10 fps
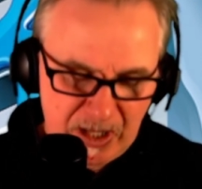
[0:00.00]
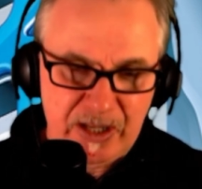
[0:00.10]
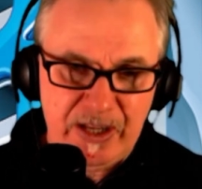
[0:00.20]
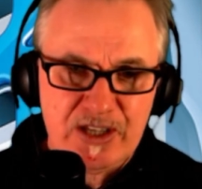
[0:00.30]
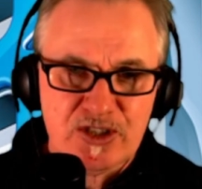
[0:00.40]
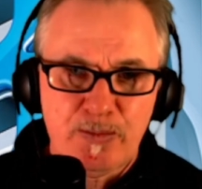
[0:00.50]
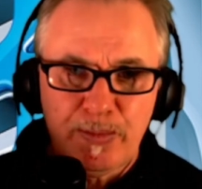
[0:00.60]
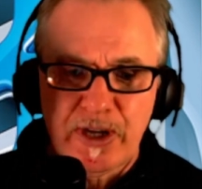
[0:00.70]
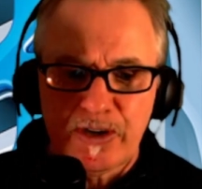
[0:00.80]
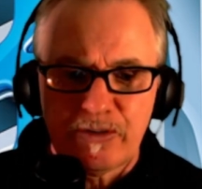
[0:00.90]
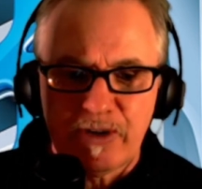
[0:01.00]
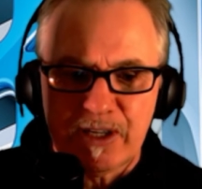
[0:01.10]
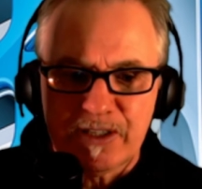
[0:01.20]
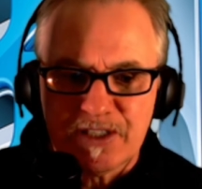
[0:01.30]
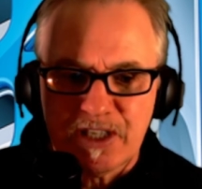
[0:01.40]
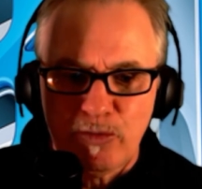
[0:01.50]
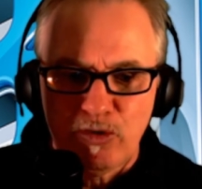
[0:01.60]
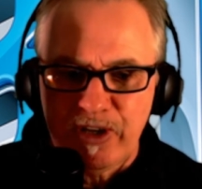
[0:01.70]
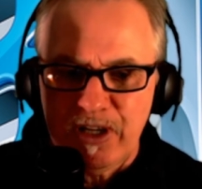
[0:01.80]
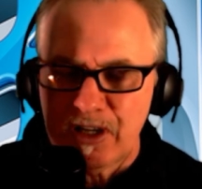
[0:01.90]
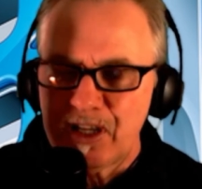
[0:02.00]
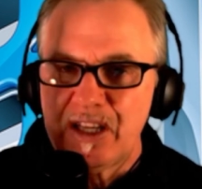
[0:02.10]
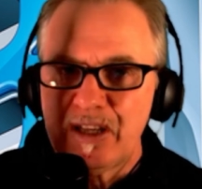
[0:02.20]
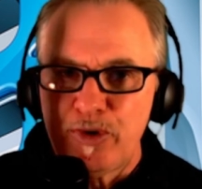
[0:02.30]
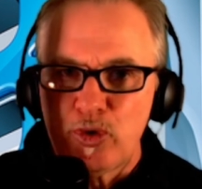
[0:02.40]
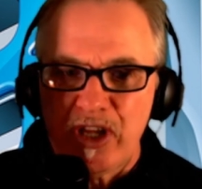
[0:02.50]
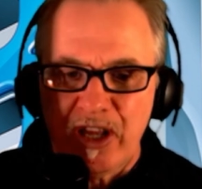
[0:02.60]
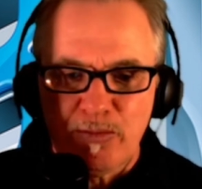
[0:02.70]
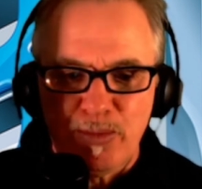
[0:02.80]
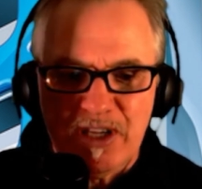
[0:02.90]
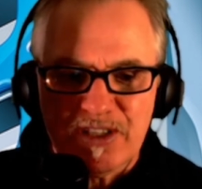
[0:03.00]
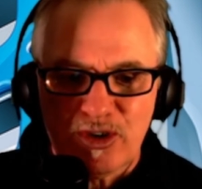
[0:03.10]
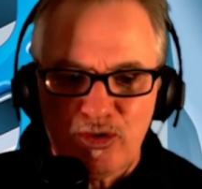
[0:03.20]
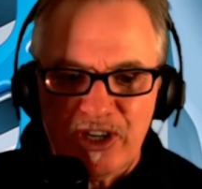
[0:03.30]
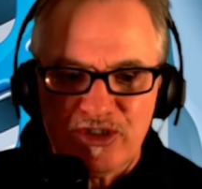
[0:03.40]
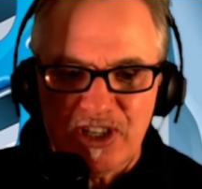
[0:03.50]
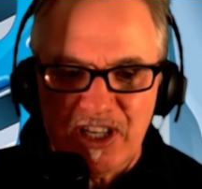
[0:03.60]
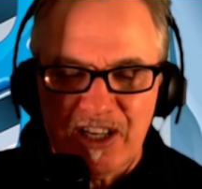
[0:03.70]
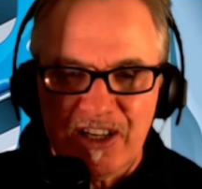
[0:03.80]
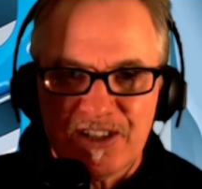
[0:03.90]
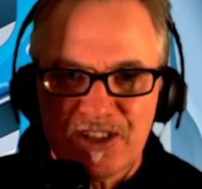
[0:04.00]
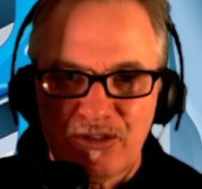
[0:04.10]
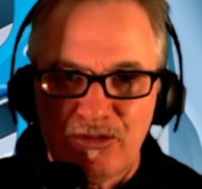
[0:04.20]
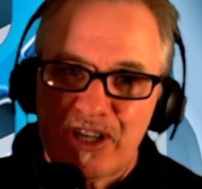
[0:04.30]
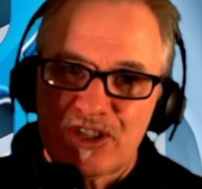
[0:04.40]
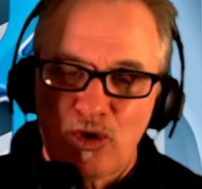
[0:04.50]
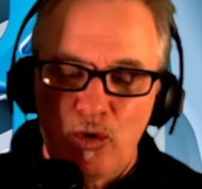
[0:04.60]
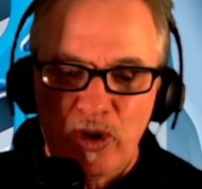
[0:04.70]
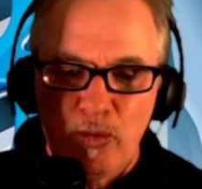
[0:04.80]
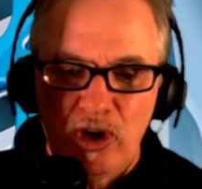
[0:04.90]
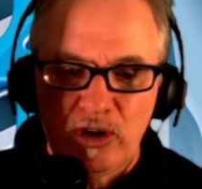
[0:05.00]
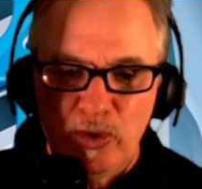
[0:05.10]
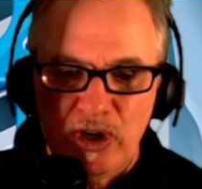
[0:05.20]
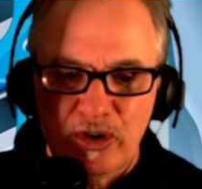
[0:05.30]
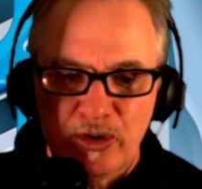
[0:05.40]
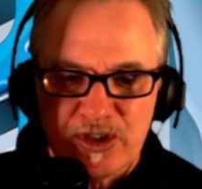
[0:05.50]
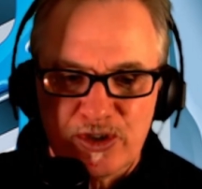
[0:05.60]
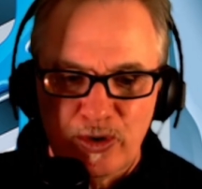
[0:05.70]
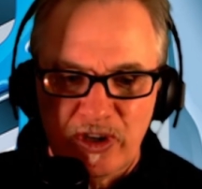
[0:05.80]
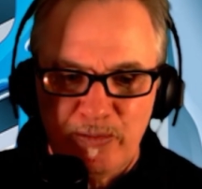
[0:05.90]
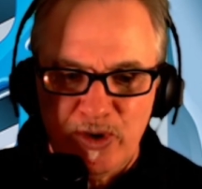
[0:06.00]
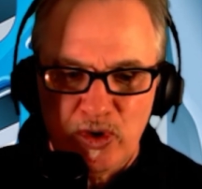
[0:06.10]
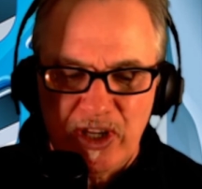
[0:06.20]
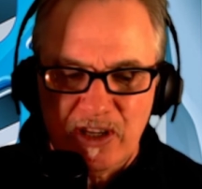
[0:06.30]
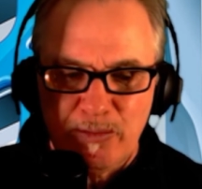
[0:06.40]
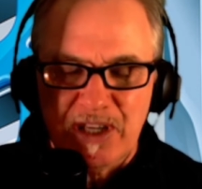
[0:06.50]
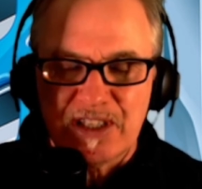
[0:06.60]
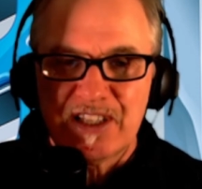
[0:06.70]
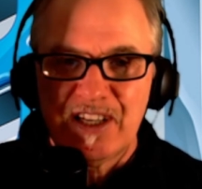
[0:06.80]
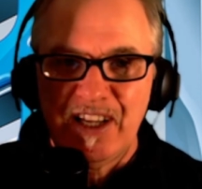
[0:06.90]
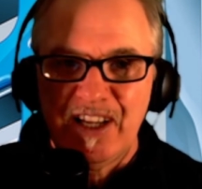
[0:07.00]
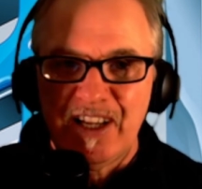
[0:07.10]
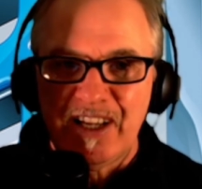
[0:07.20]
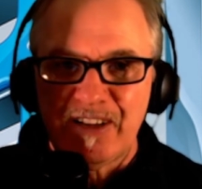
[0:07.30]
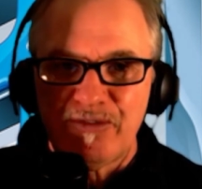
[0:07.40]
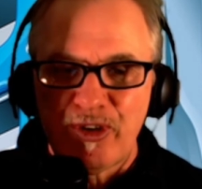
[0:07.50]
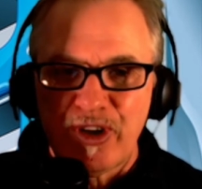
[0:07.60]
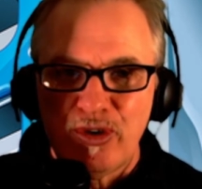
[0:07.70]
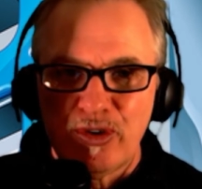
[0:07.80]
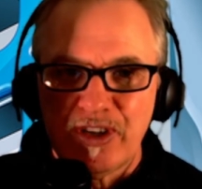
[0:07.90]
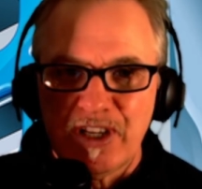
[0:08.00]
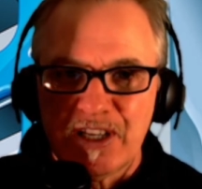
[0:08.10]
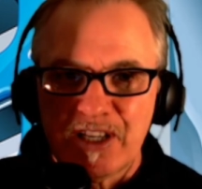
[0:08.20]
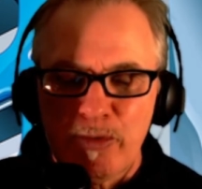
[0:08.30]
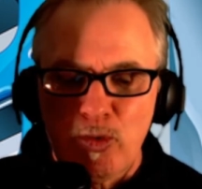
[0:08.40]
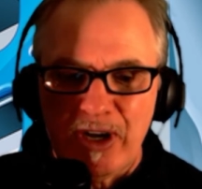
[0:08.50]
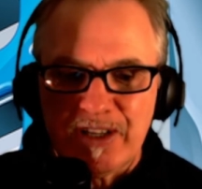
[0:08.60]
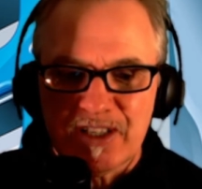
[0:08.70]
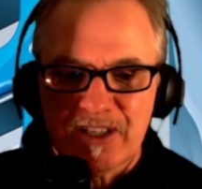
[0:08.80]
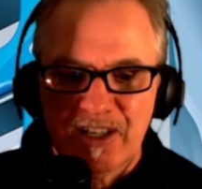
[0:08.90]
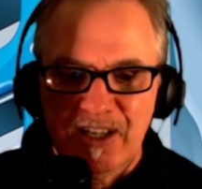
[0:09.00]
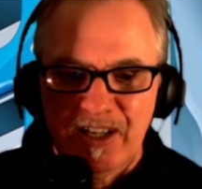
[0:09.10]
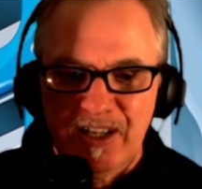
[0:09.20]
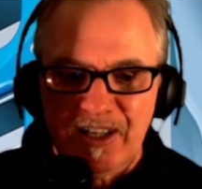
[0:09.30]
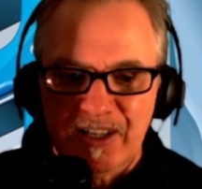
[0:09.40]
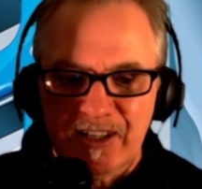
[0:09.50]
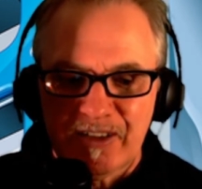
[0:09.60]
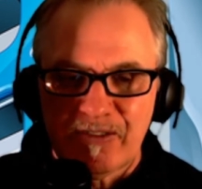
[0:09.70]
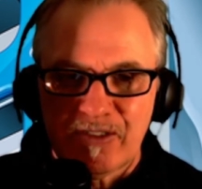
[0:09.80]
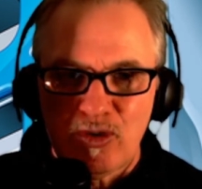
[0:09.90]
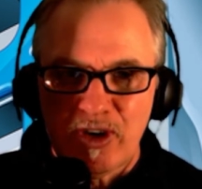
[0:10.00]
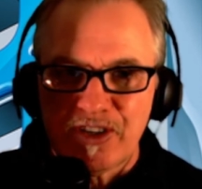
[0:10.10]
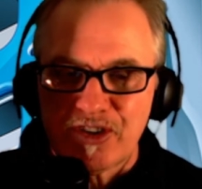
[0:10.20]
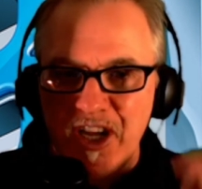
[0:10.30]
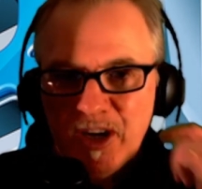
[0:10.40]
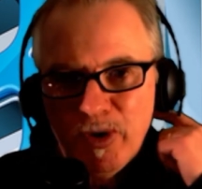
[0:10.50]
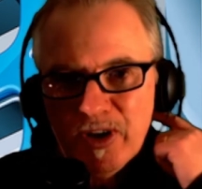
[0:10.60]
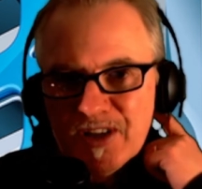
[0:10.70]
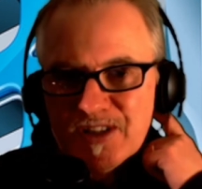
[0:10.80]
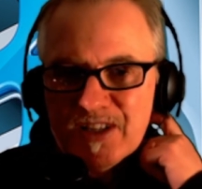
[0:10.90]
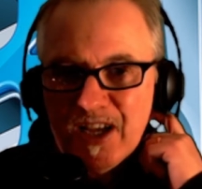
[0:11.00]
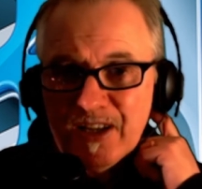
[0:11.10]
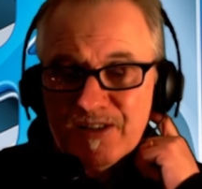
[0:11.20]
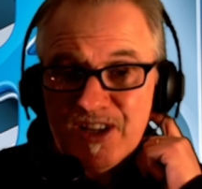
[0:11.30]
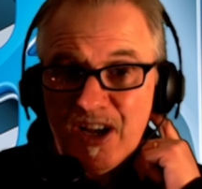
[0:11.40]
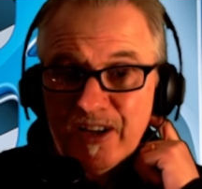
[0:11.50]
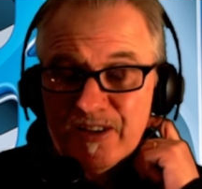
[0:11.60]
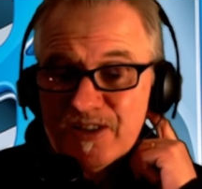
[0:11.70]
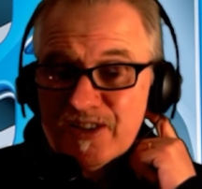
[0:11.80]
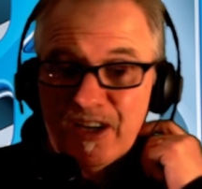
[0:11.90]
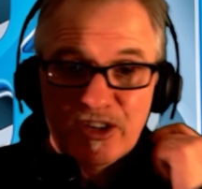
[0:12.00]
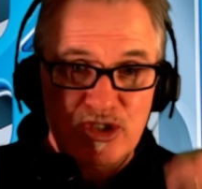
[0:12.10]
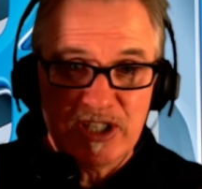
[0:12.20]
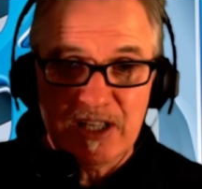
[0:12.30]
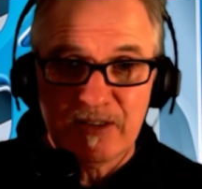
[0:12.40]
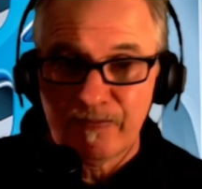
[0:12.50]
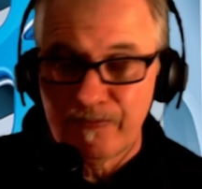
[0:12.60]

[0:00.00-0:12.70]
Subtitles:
Next up, another Disney movie, Beauty and the Beast. Great 3D in this. Great story. We all know the story of Beauty and the Beast. Very good indeed. Emma Watson. Thoroughly entertained by this and solid 3D.